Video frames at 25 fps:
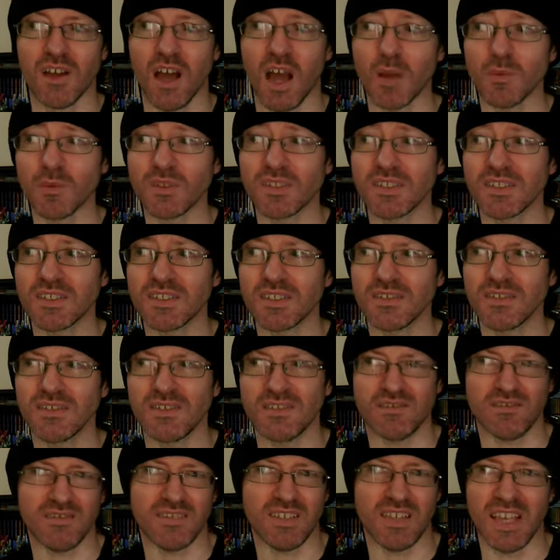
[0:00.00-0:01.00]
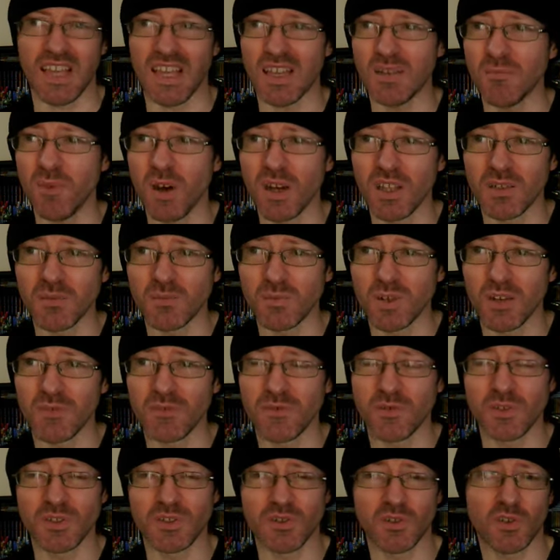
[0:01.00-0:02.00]
I was scared by them when I
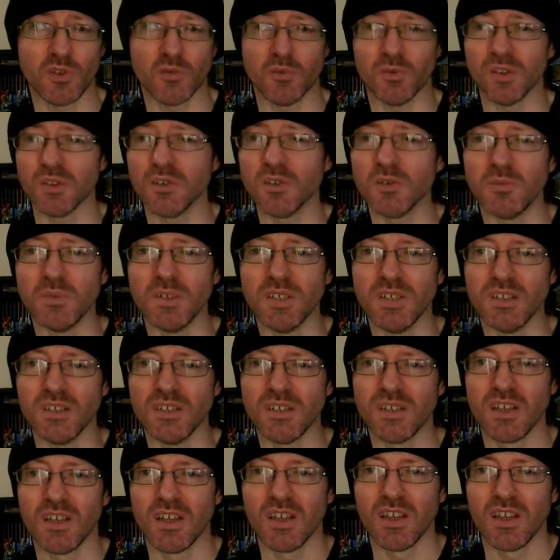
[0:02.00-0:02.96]
first saw them a little bit,